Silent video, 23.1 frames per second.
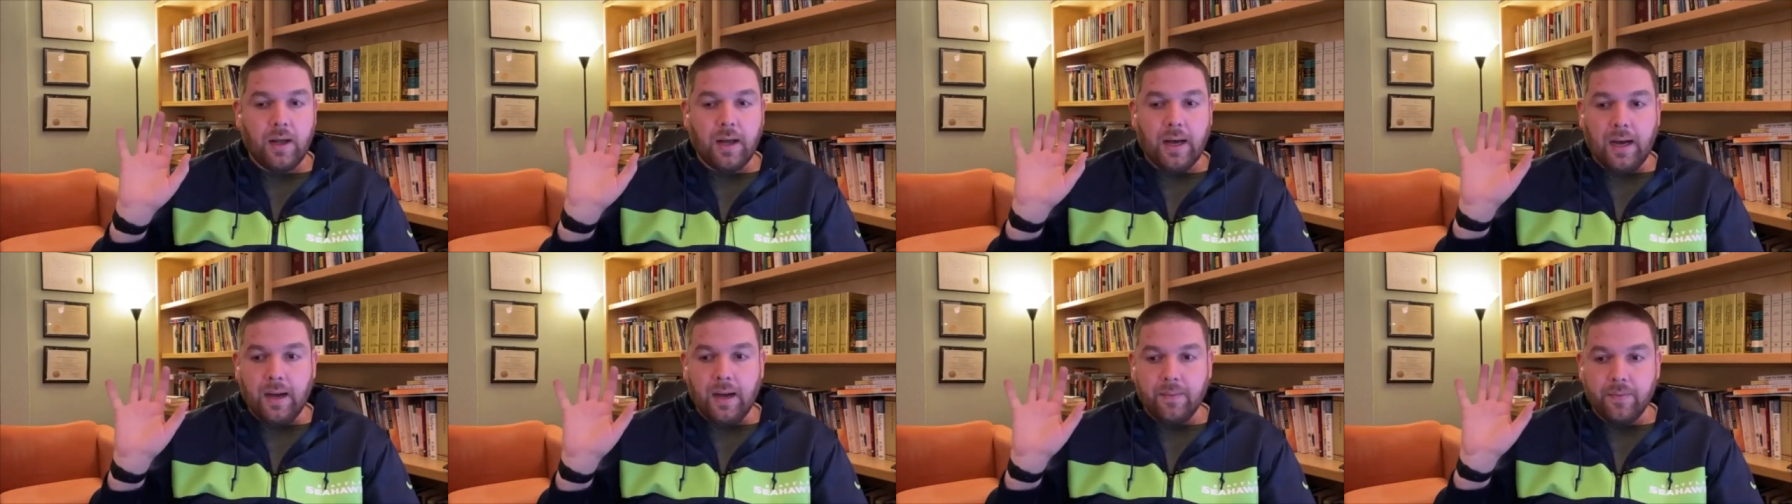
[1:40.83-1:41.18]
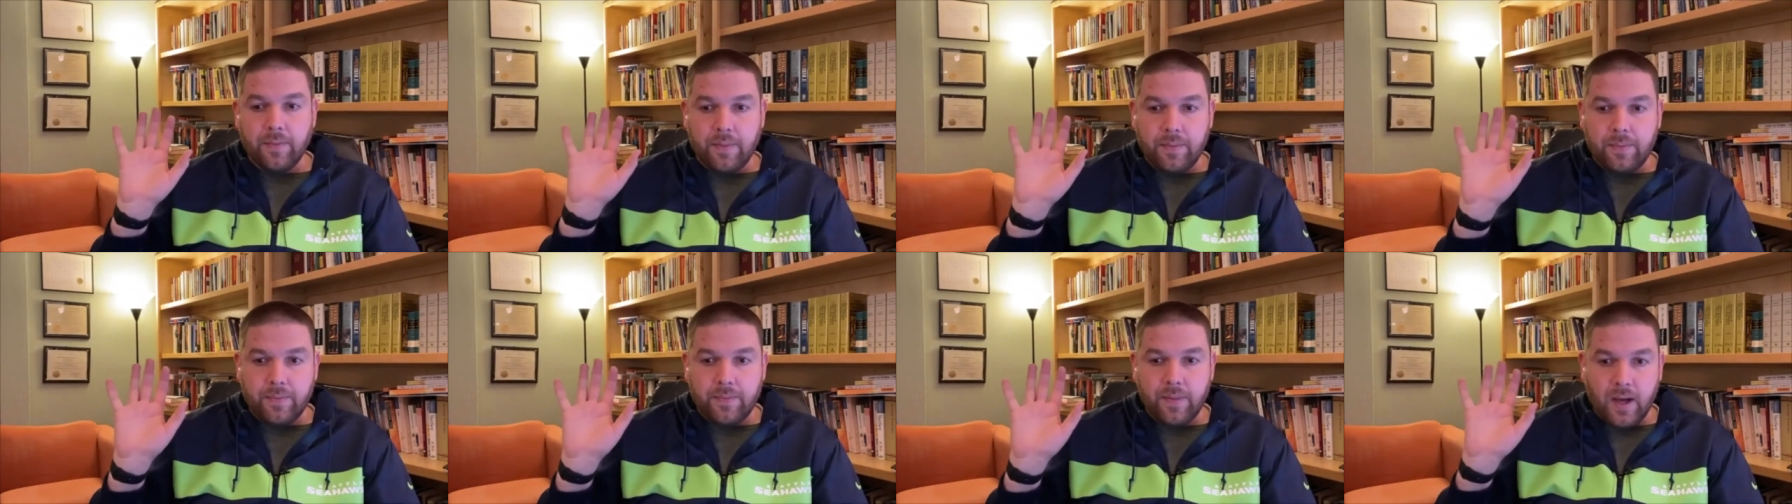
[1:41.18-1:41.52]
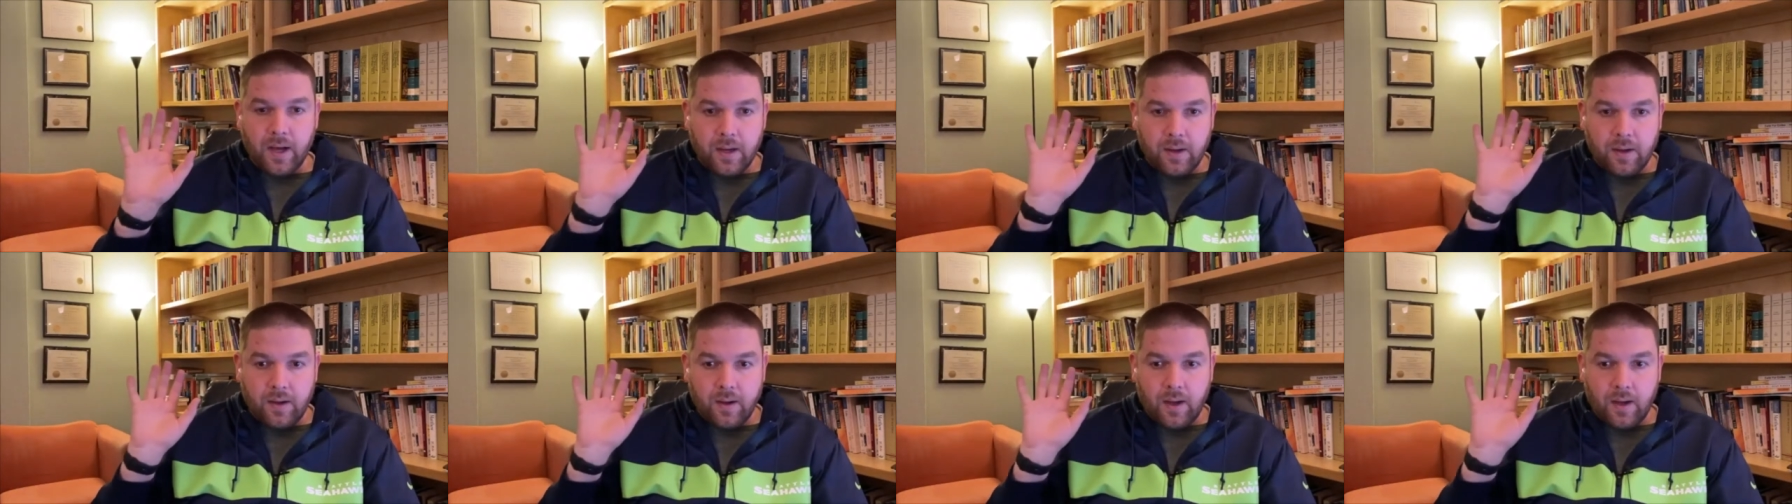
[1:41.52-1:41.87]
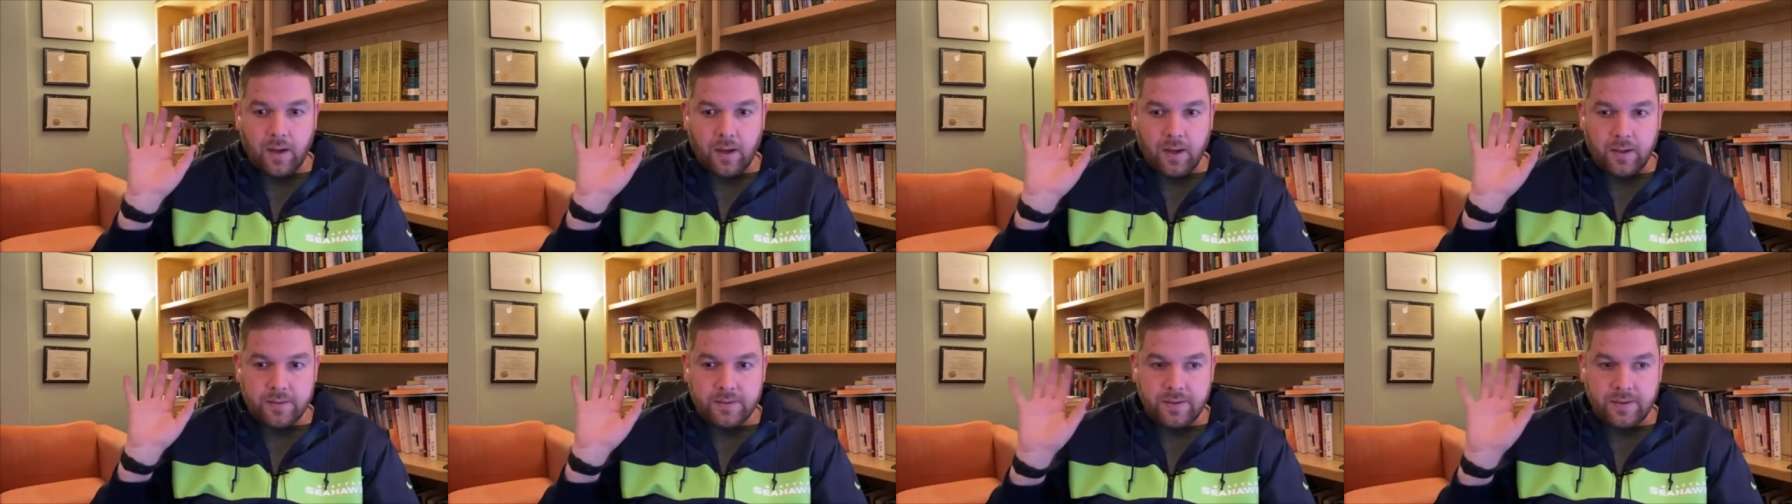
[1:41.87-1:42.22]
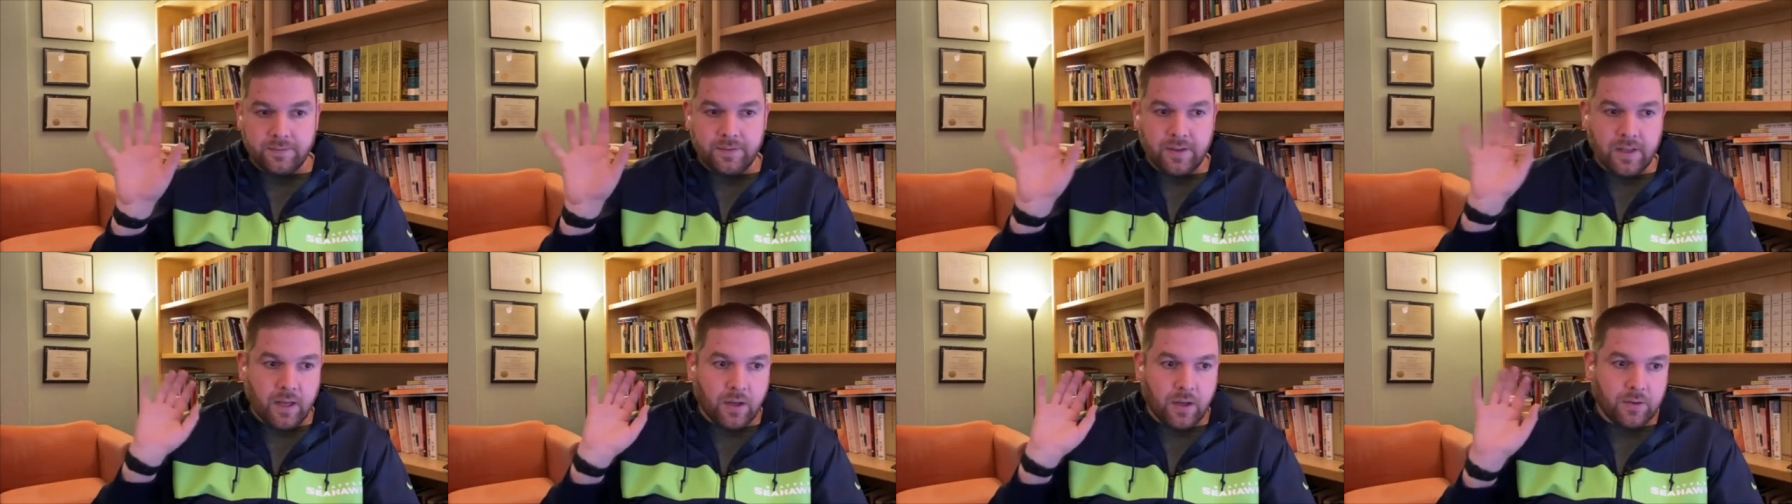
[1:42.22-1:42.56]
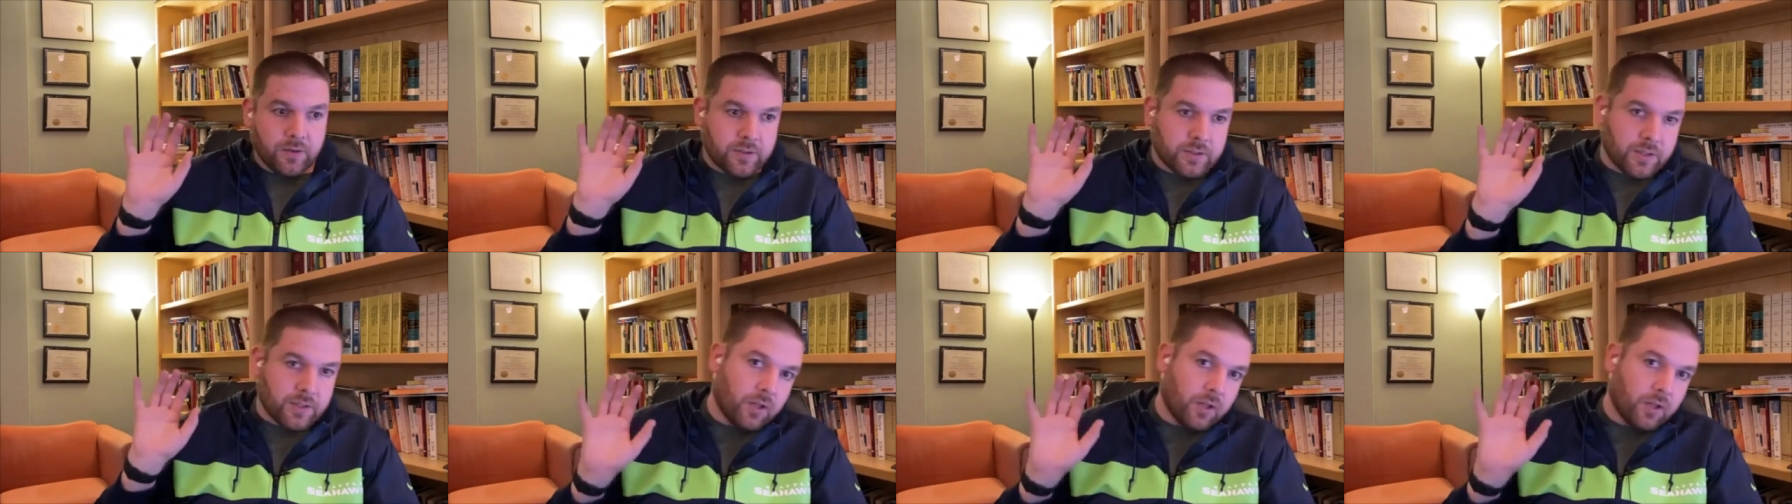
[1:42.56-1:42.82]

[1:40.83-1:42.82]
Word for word: uh, the uh, 70 elders,